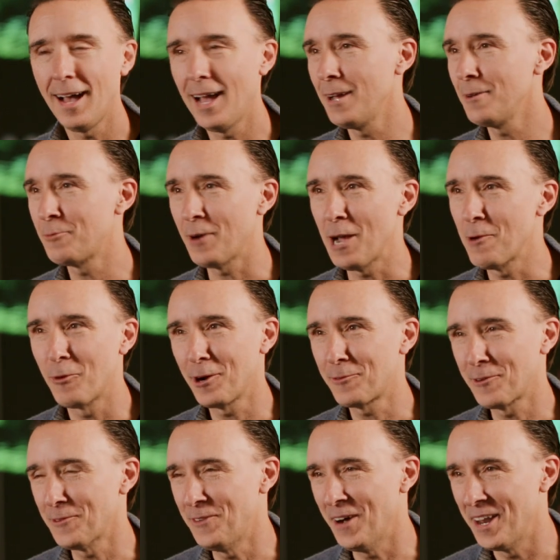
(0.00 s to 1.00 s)
I work
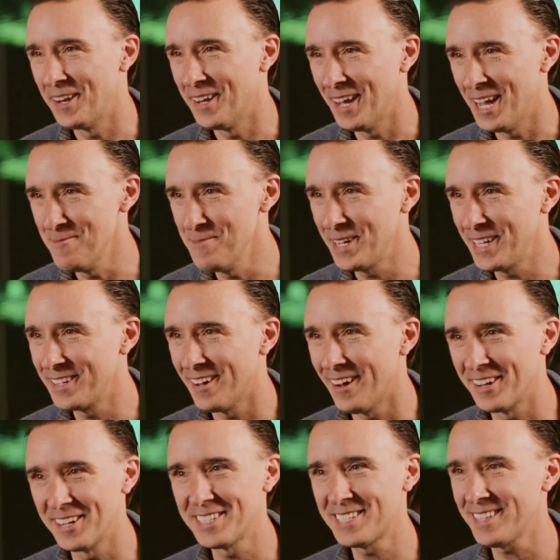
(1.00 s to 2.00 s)
for fun. I mean,
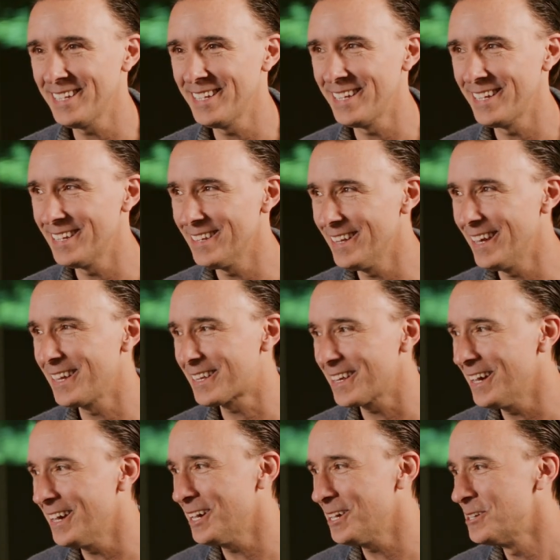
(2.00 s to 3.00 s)
honestly, like,
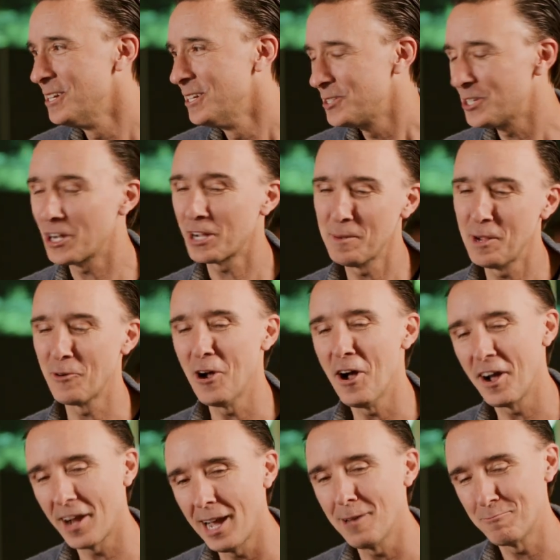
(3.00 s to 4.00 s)
don't get me
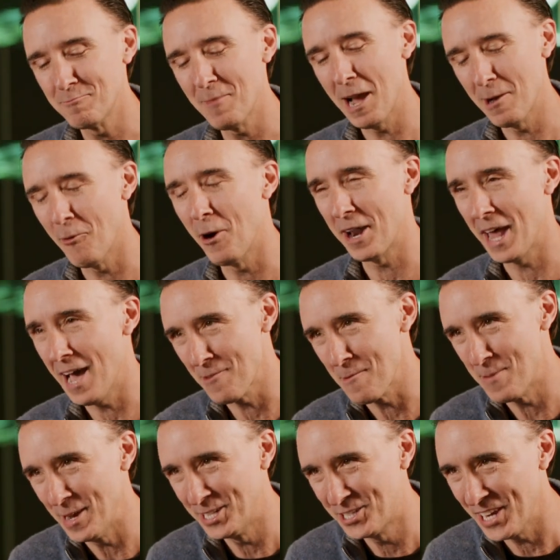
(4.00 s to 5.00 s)
wrong, I want to have a
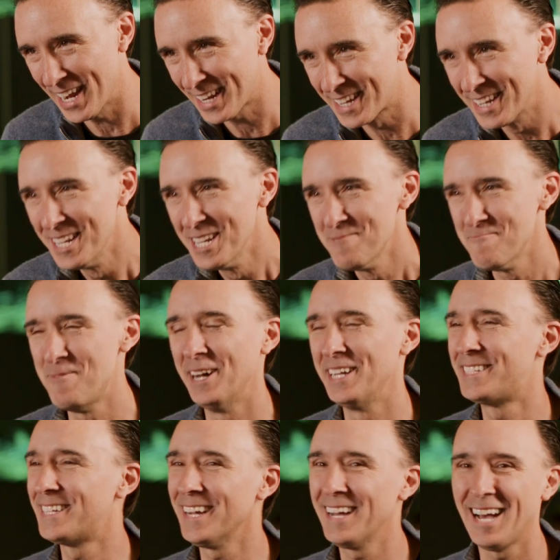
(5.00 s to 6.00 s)
paycheck,
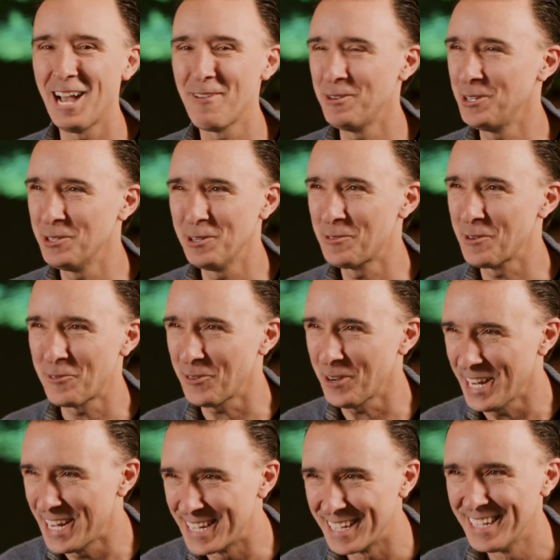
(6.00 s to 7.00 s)
but I would do it for
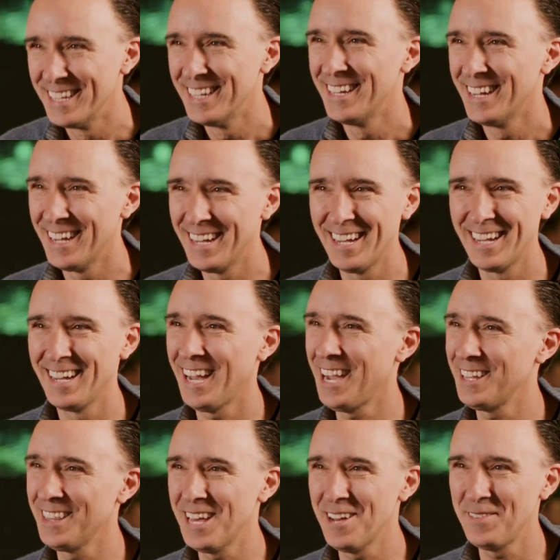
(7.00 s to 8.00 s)
free.
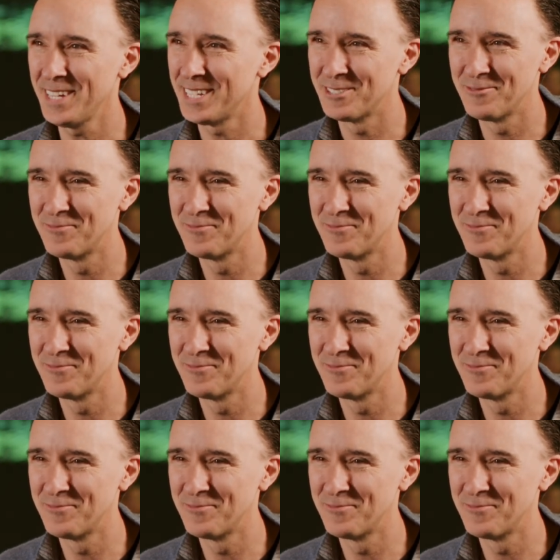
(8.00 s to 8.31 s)
I love it.